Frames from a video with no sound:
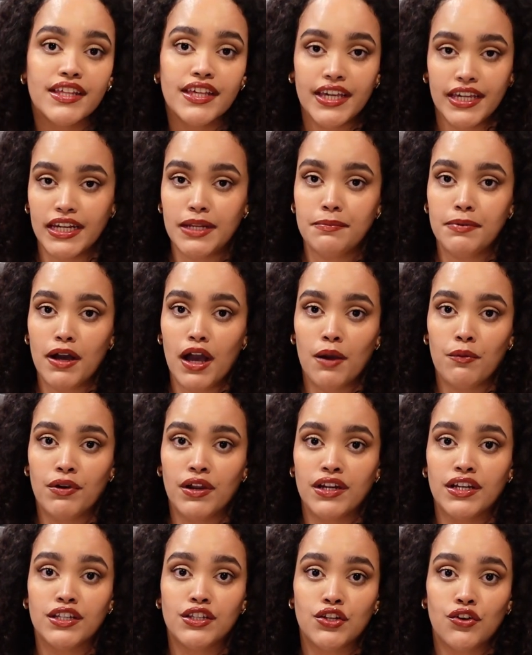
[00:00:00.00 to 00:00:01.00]
In a pot, we're
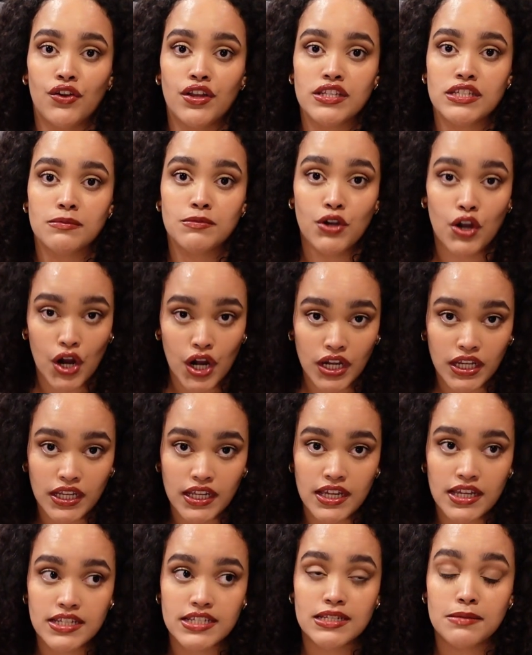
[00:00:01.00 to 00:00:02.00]
gonna throw in some
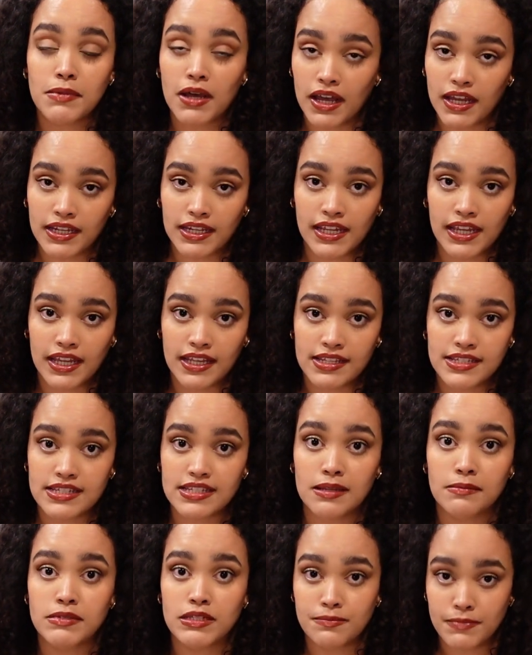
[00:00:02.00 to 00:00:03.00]
garlic, some onions,
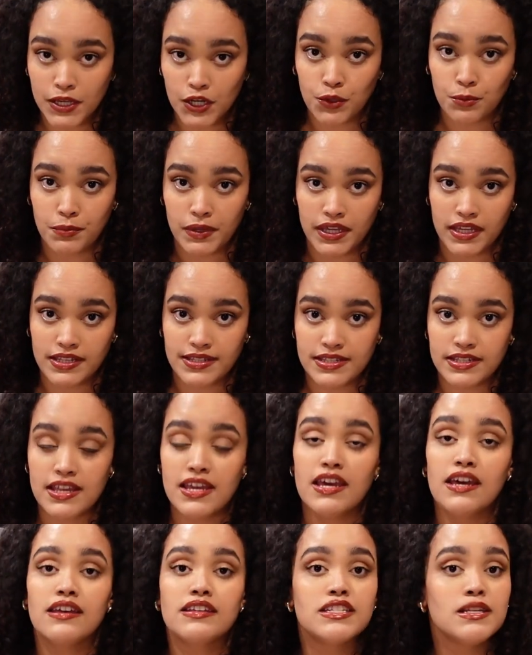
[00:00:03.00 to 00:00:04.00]
some tomato paste,
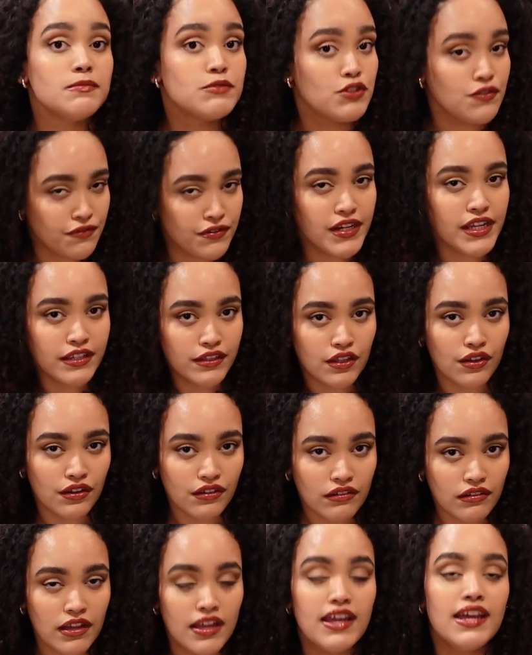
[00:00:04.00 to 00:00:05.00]
some
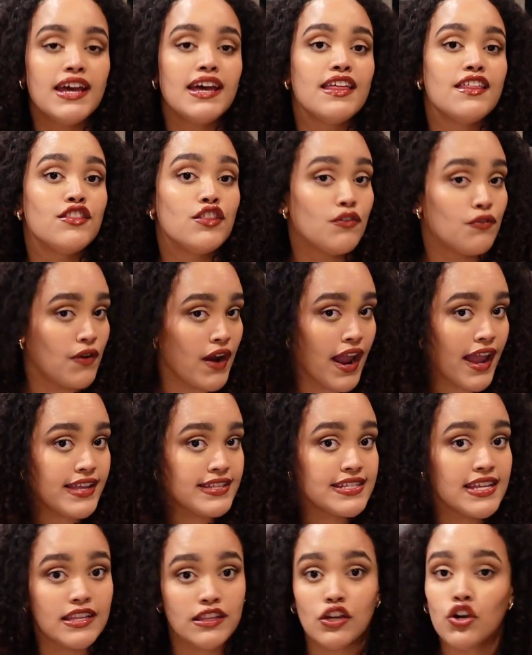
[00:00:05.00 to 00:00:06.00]
sofrito, the
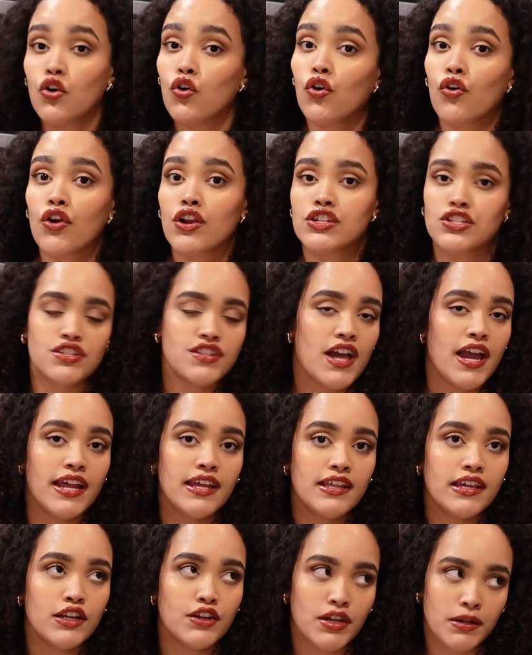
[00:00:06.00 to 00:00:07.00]
rice, and the corn so
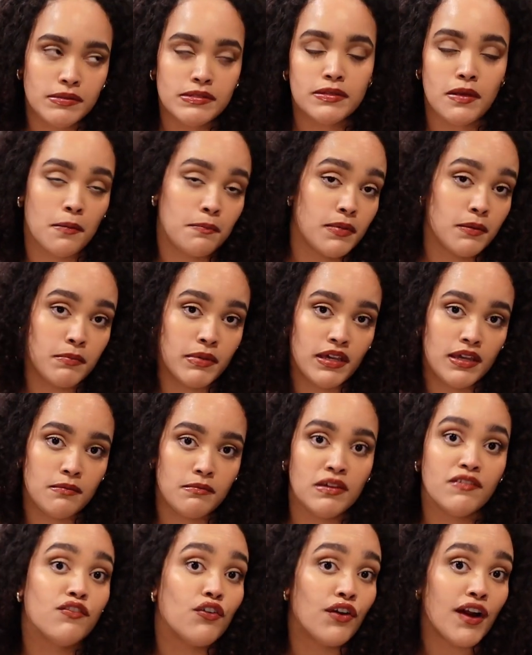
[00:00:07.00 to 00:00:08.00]
that it crisps up a bit
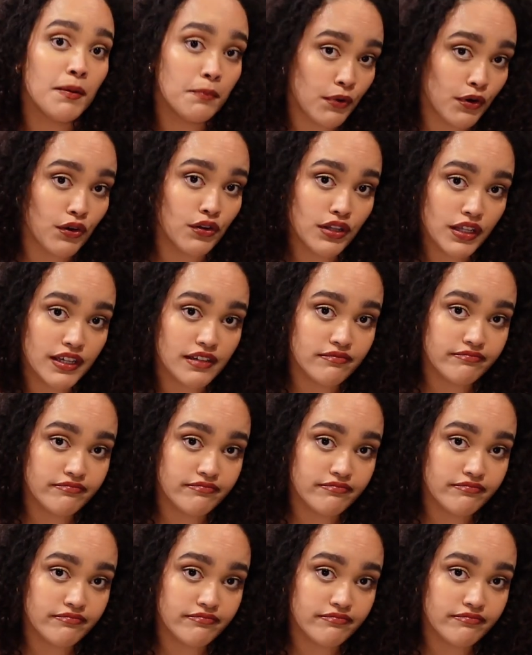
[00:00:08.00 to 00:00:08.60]
before I boil it.